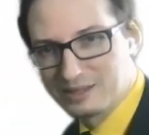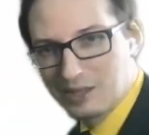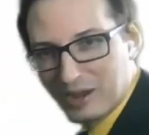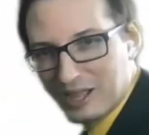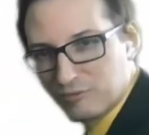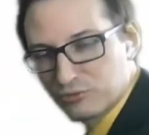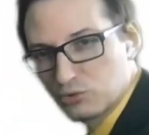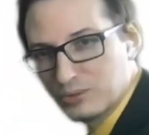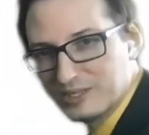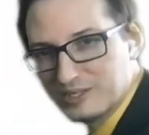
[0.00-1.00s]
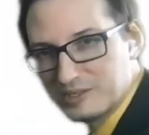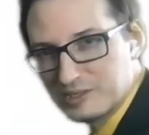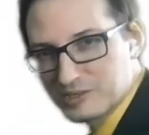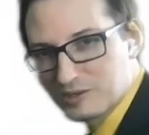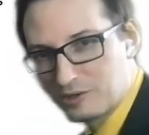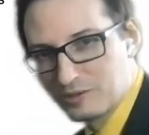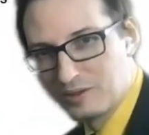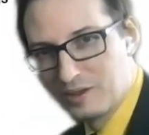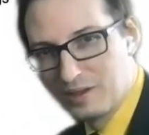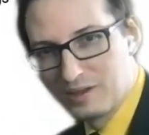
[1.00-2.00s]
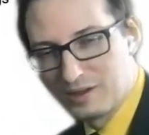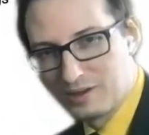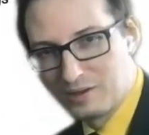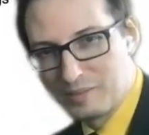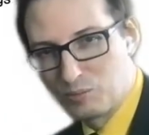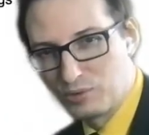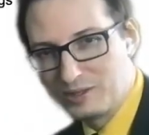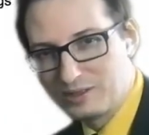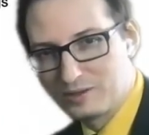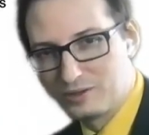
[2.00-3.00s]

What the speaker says: Now I have 2 indices on memory,